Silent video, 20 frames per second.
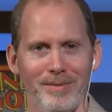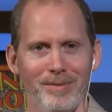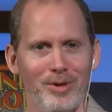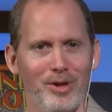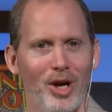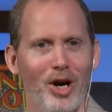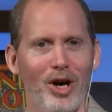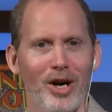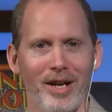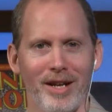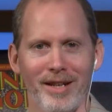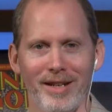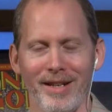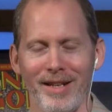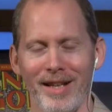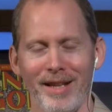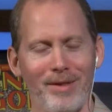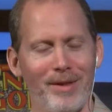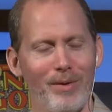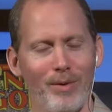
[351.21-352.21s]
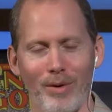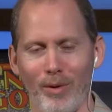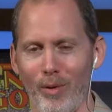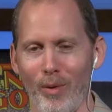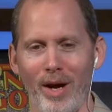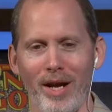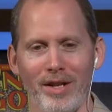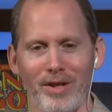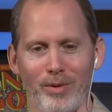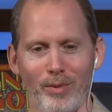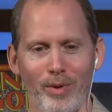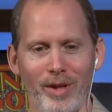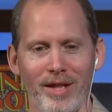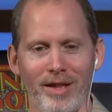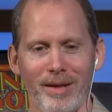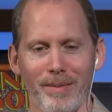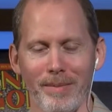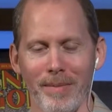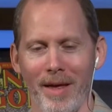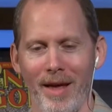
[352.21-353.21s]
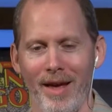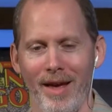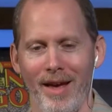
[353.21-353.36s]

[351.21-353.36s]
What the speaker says: talk, and they were great to read them.